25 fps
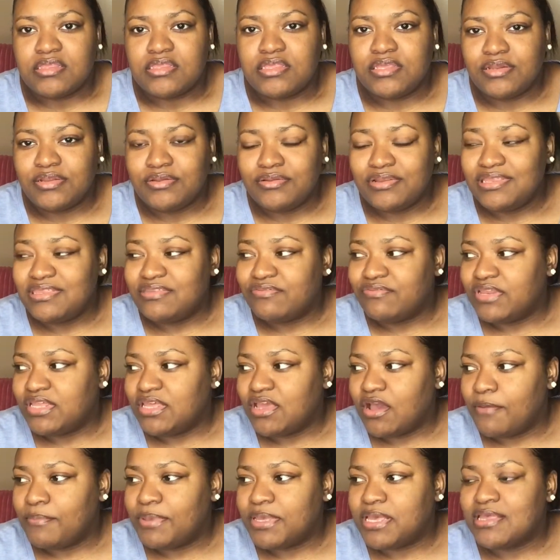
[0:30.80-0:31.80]
to do this
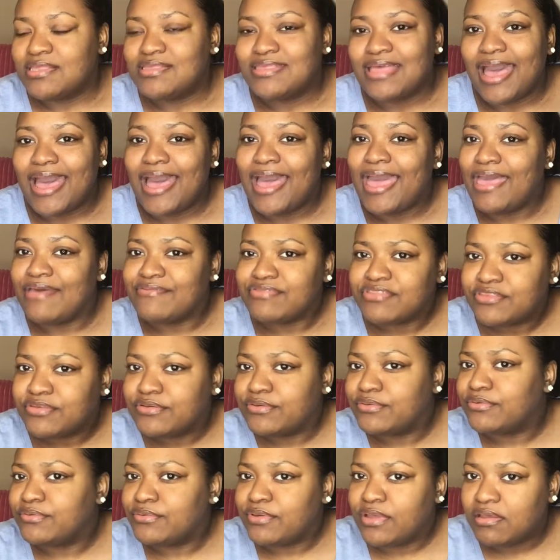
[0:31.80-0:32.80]
video because I have
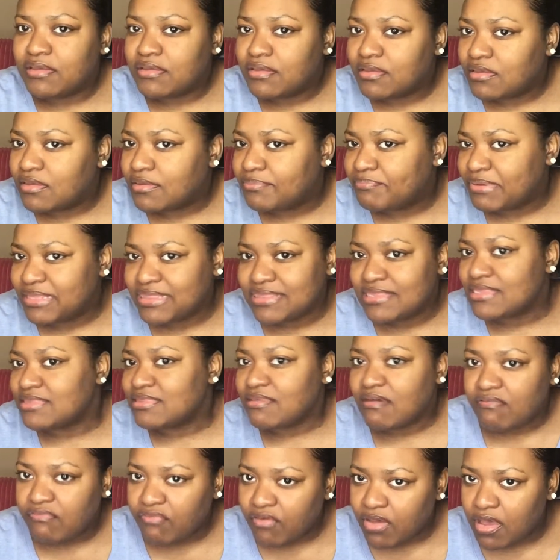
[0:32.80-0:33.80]
to put this
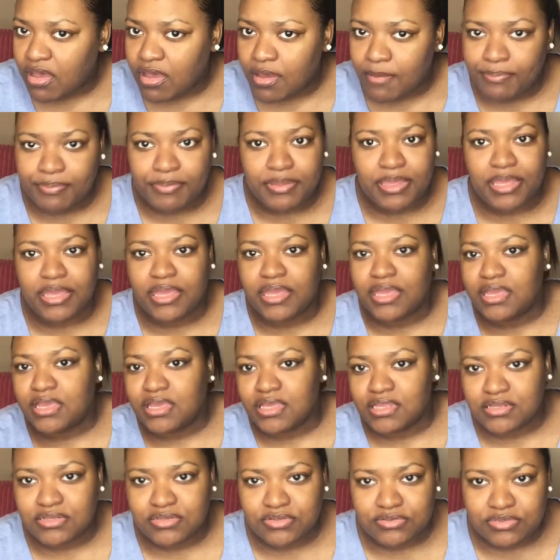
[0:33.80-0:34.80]
stuff up
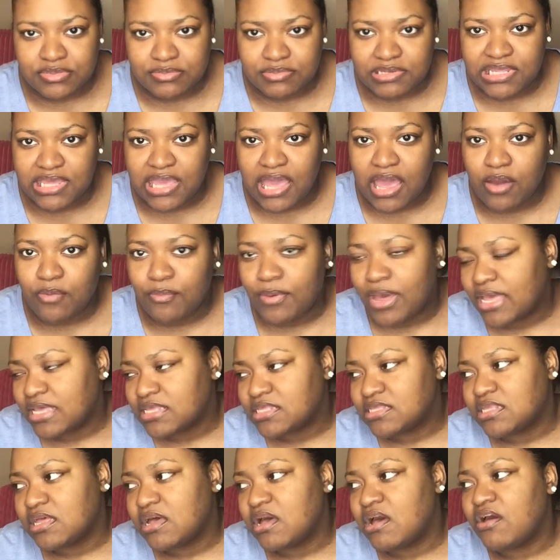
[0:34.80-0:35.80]
and do some
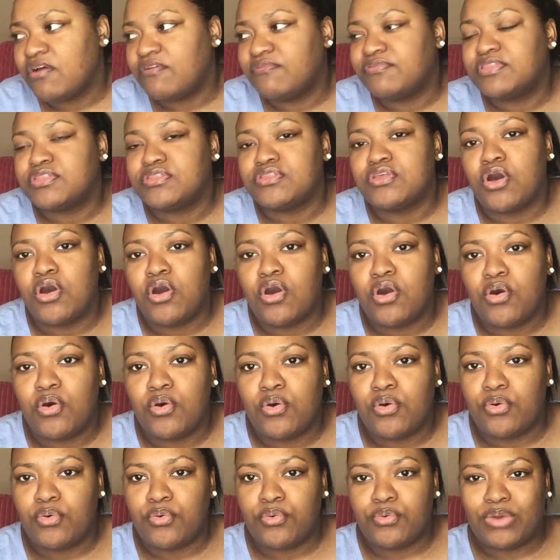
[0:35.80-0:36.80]
DIY stuff.
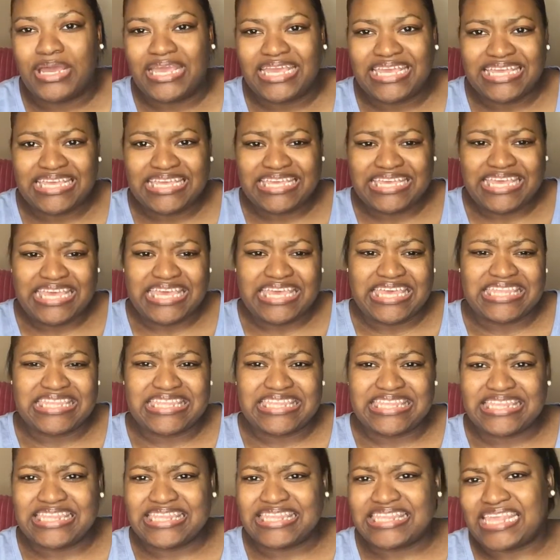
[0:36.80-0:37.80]
So yes,
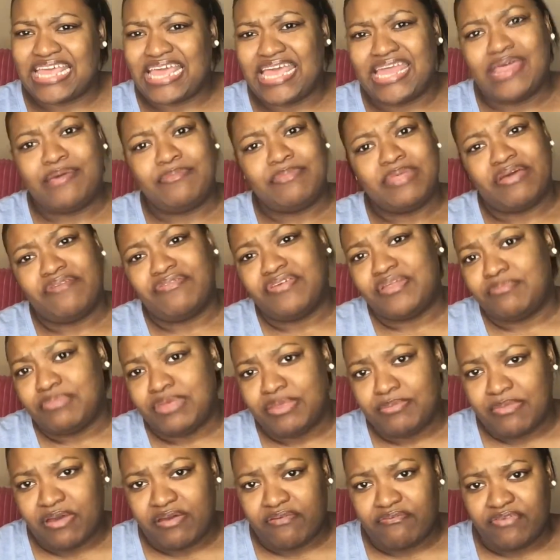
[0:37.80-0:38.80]
and I'm not gonna
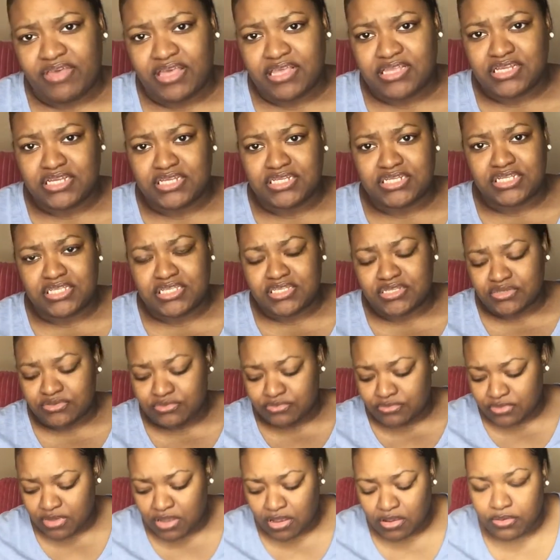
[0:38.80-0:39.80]
beat my face just to
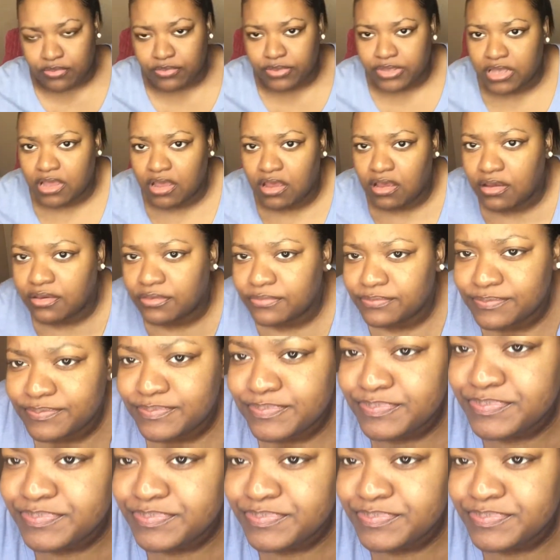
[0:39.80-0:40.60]
do a quick haul.